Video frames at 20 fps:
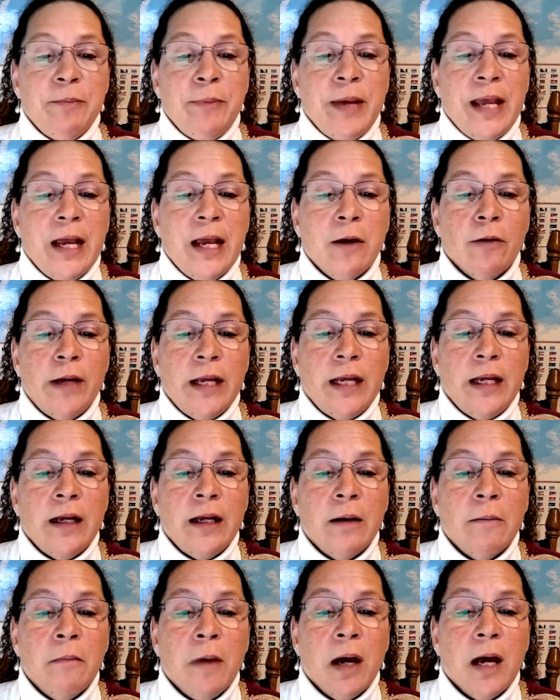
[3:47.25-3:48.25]
pairing
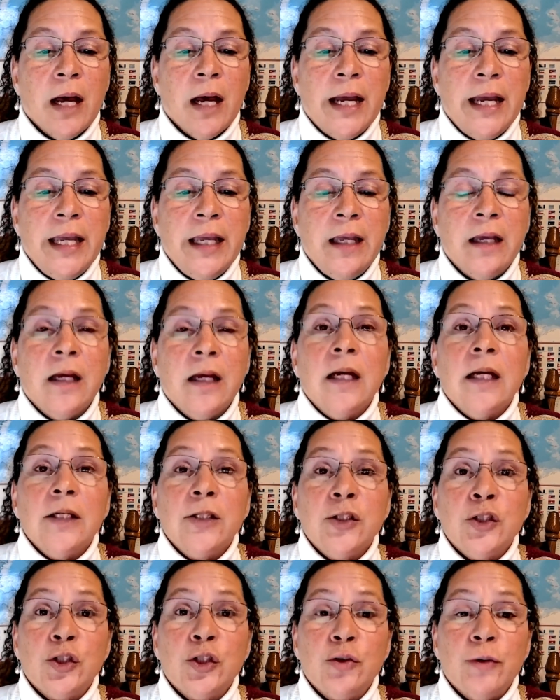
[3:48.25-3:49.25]
my
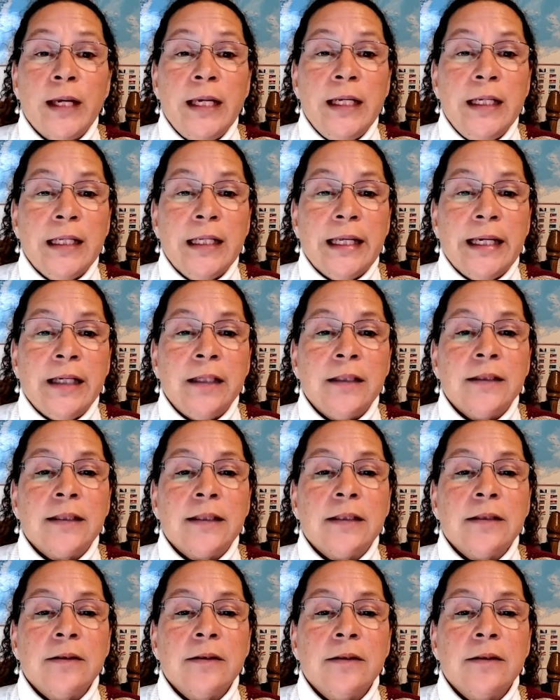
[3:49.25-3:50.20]
straight links,